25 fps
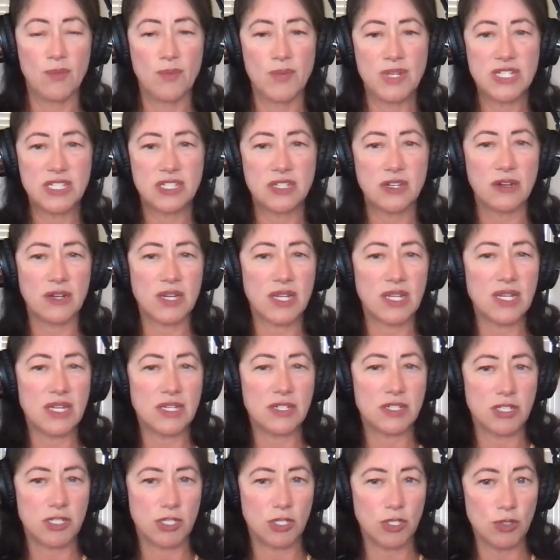But when we start
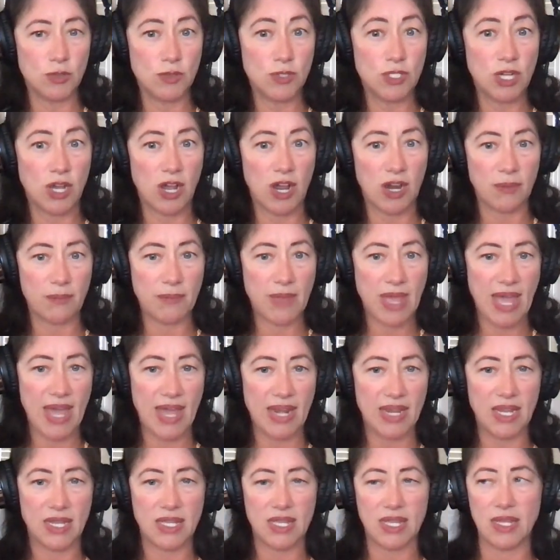getting too
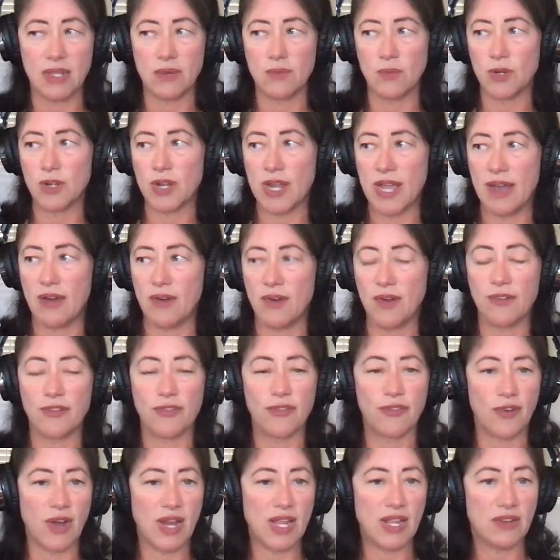dogmatic and we're now
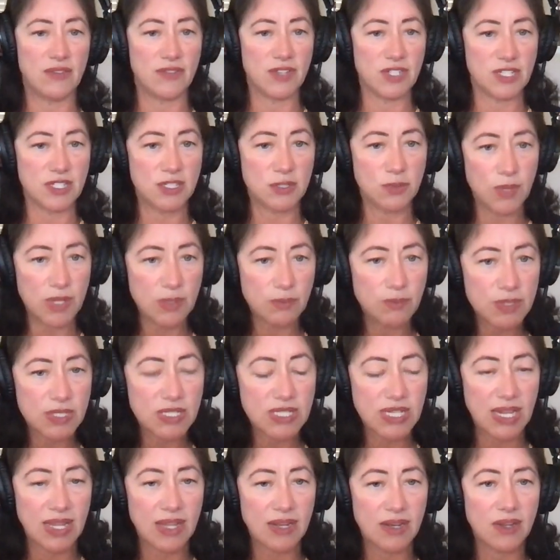afraid of a sweet
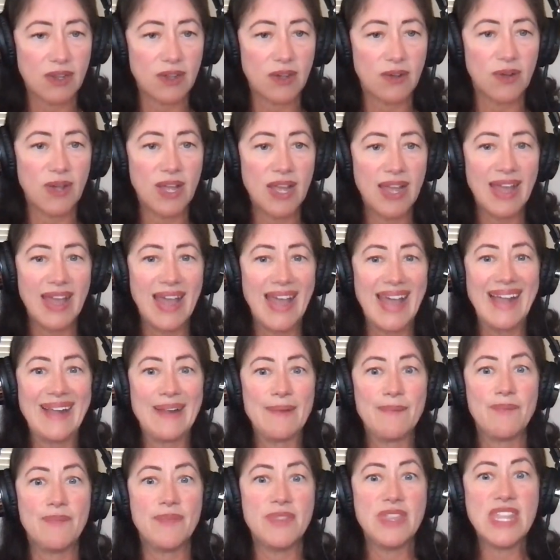potato,
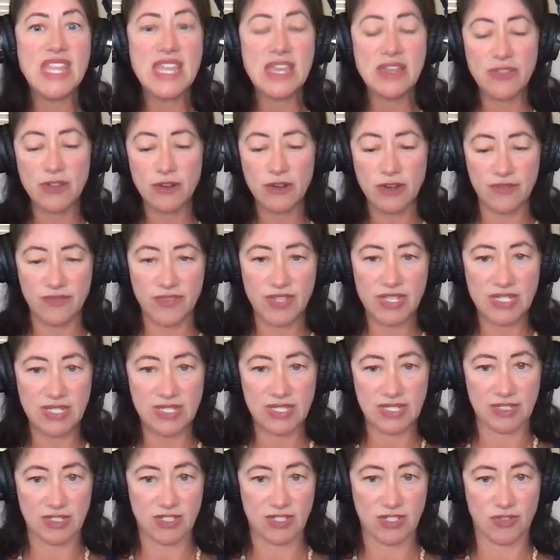neither of
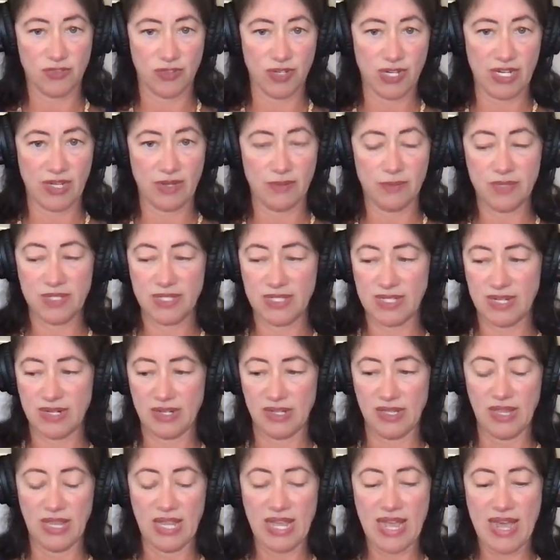these extremes
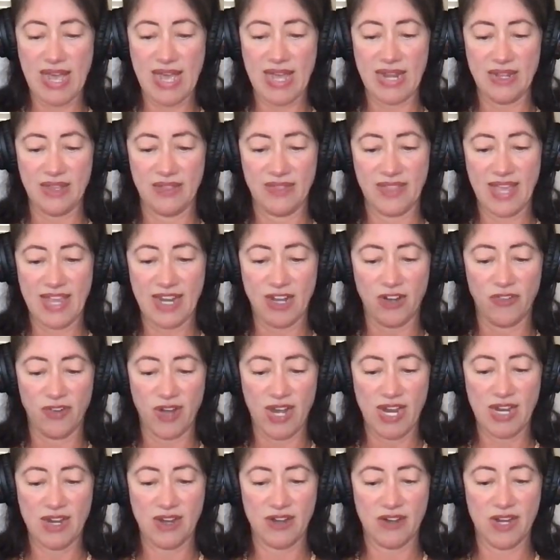and a lot in
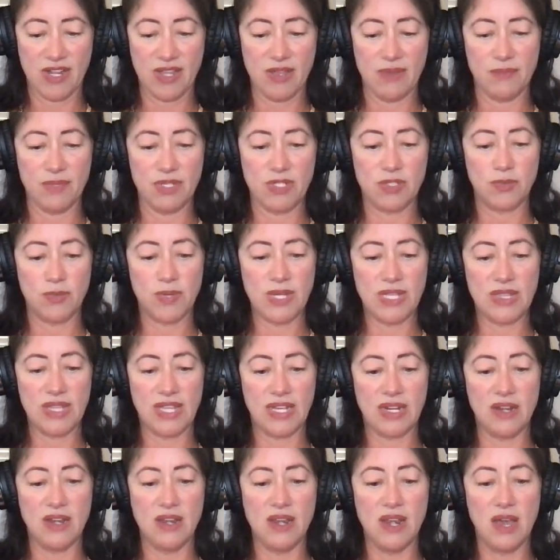that gray area in
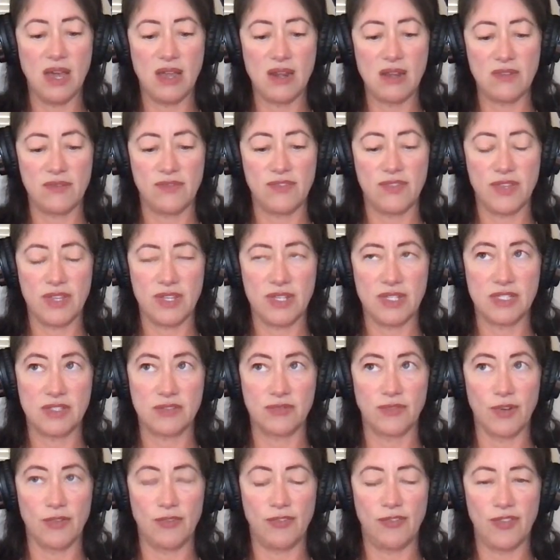between, like none of
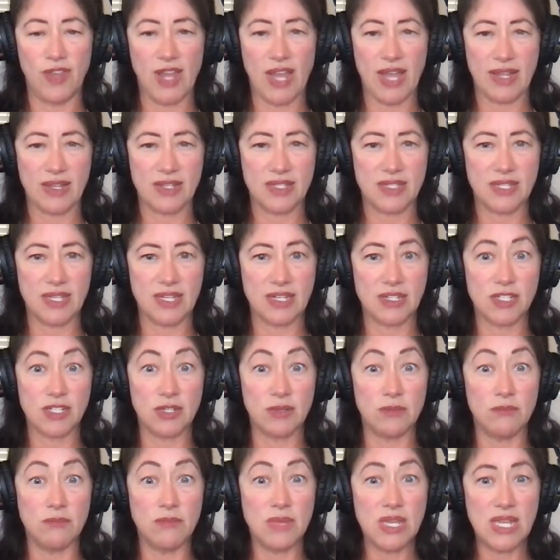this reflects
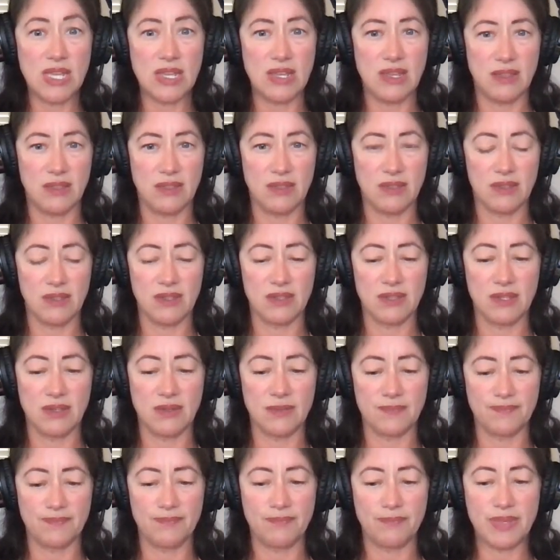like to me the,
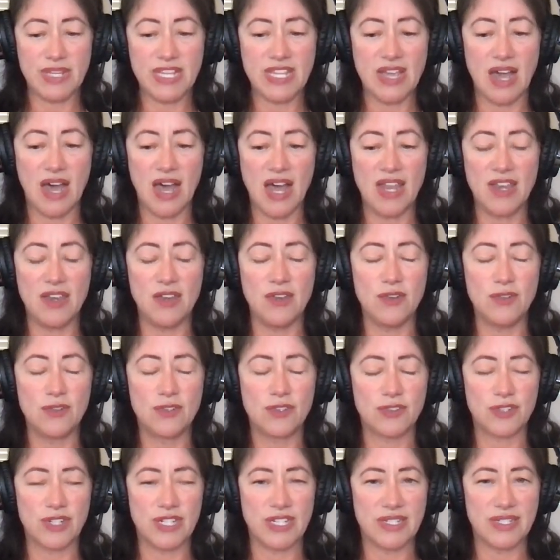the beyond
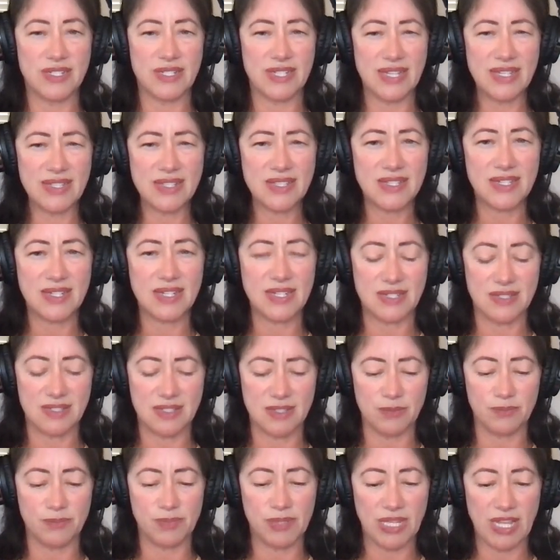nutrient density
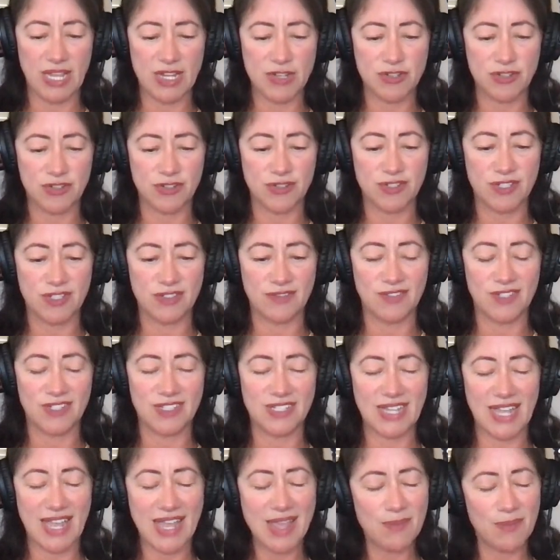is the pleasures of
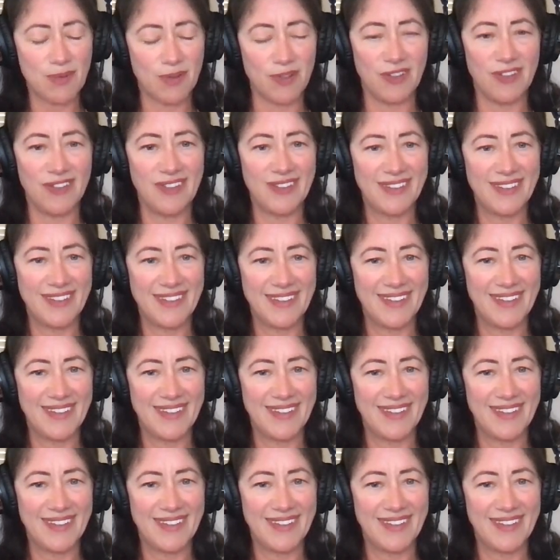the table.